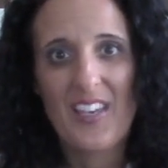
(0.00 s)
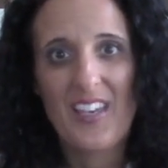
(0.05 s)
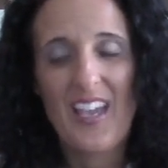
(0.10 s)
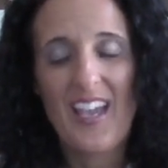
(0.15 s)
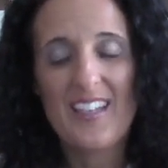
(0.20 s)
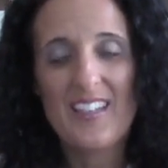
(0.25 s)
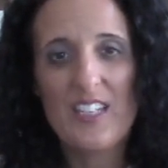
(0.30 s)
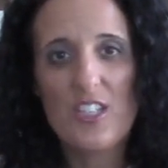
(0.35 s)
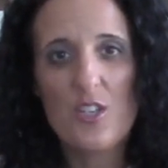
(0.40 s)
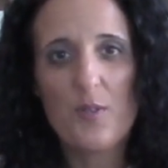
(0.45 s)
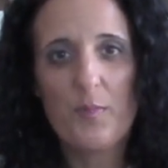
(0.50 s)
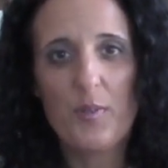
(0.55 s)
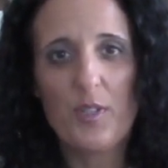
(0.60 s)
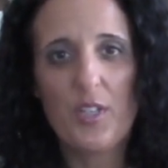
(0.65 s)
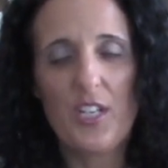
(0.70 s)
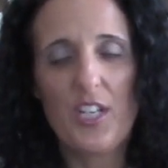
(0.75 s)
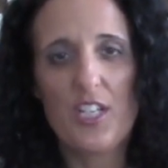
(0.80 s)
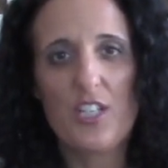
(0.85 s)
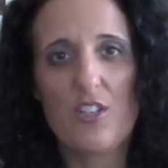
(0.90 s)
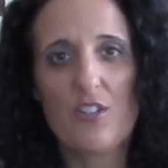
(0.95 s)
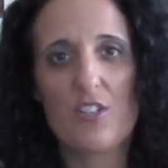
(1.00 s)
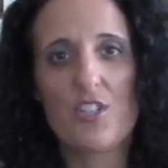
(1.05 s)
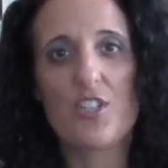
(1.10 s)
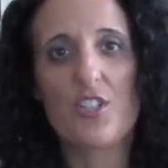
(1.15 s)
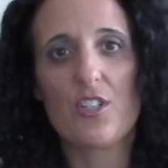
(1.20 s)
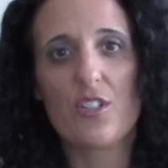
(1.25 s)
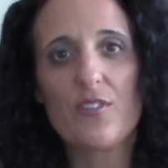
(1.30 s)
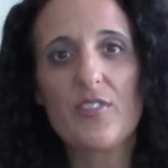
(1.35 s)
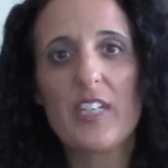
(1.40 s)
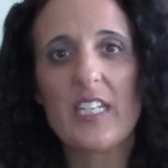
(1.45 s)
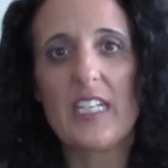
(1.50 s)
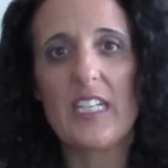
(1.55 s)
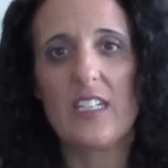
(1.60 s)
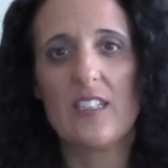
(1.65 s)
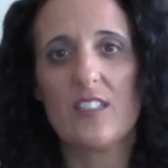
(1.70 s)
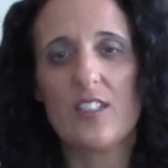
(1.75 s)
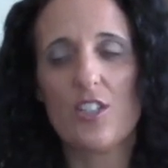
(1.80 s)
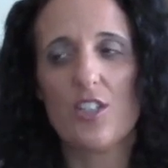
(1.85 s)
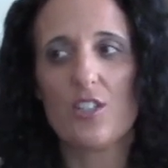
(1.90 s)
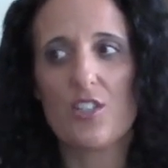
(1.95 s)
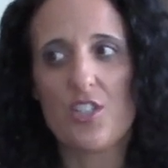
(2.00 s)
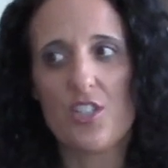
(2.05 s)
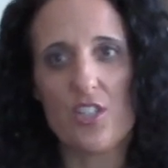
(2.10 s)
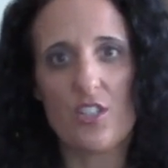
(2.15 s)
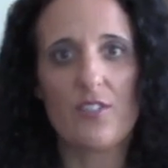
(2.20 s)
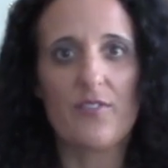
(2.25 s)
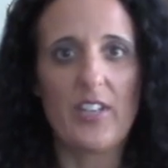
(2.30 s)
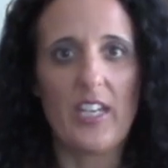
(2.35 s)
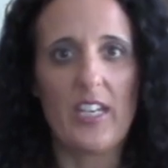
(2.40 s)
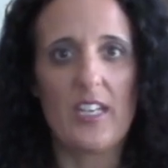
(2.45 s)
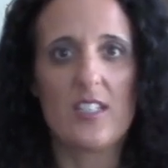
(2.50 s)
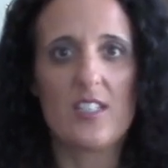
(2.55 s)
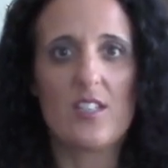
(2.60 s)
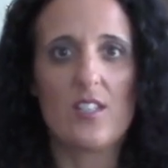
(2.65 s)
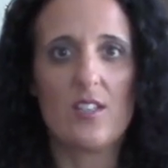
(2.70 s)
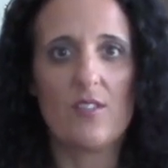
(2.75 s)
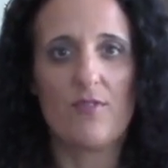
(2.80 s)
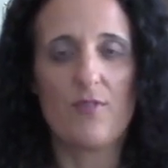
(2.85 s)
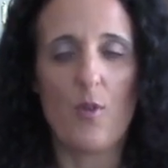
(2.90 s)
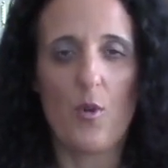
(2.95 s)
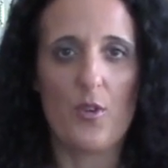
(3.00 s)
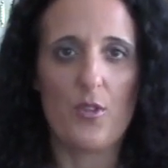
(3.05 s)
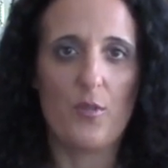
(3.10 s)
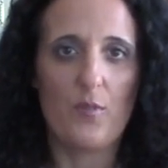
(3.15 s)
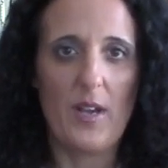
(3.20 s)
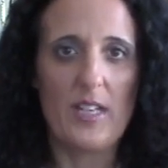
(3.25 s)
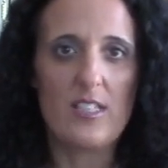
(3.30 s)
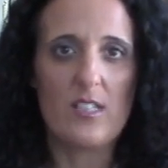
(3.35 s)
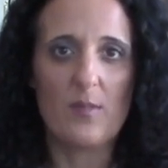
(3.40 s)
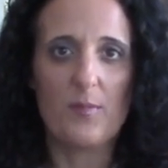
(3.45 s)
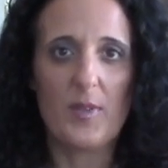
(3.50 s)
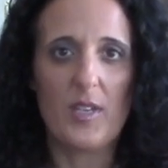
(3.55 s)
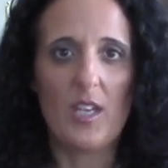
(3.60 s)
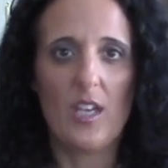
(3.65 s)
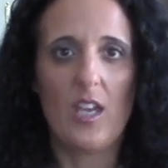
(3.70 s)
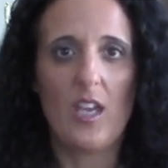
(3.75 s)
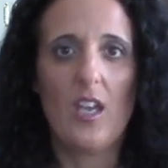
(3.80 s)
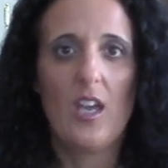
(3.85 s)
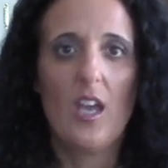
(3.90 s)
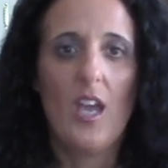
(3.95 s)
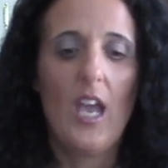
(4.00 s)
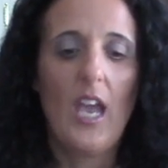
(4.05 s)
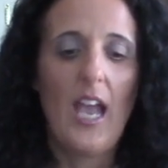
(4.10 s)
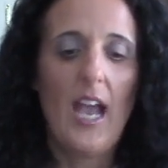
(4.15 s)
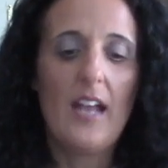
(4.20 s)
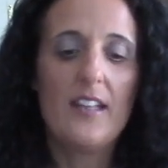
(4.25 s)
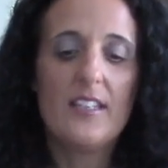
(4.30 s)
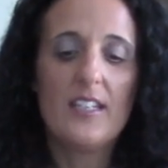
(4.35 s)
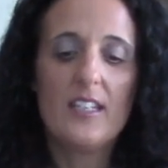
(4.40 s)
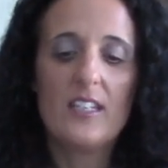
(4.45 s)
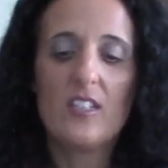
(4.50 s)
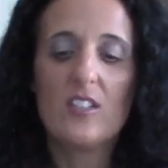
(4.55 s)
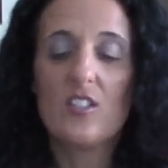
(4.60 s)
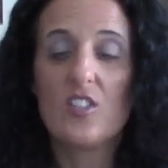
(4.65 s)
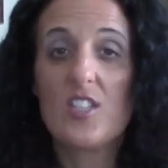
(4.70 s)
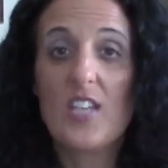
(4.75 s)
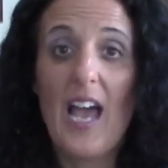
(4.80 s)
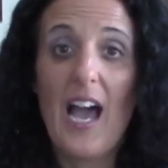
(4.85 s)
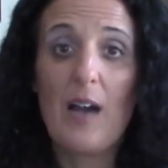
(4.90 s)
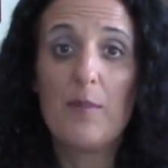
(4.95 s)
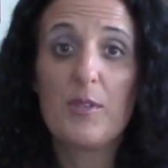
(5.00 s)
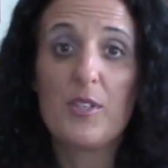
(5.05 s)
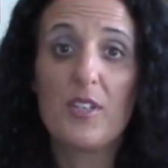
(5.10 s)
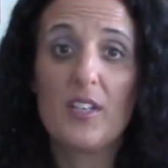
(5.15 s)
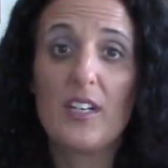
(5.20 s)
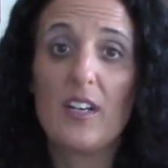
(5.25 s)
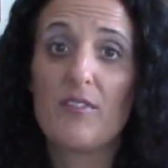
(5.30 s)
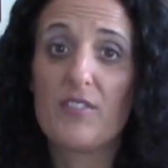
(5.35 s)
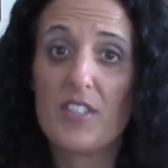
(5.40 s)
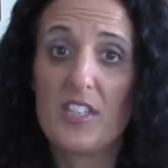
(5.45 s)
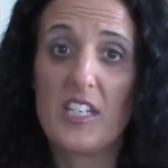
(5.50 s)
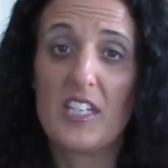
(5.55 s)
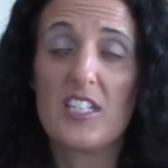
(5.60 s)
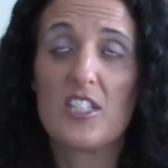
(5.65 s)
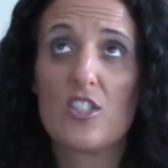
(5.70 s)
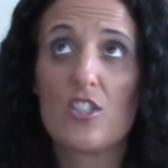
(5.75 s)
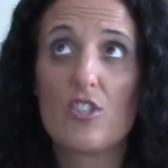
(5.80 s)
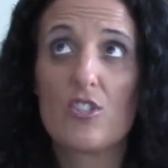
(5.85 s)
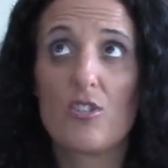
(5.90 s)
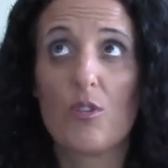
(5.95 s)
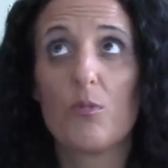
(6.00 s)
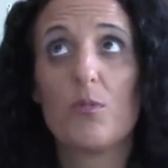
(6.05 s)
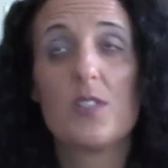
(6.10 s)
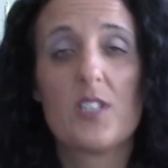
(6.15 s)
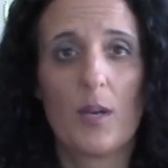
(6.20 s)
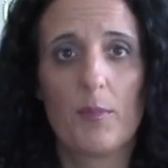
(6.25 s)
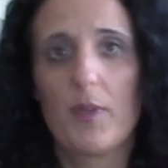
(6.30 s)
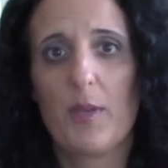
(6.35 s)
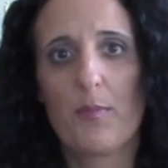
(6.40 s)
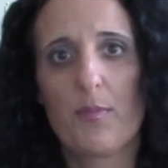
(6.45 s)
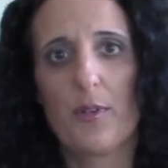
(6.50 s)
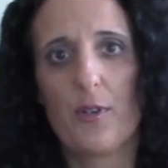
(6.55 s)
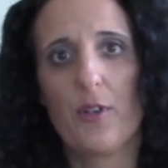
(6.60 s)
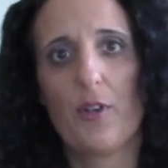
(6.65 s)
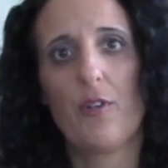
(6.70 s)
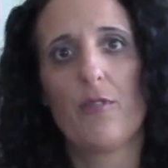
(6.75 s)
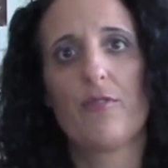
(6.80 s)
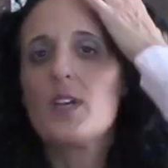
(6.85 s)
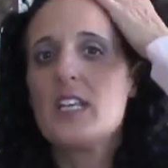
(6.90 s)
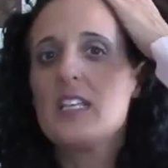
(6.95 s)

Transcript: And then you put in your servings for the recipe, and then it'll tabulate everything. It's so dummy proof.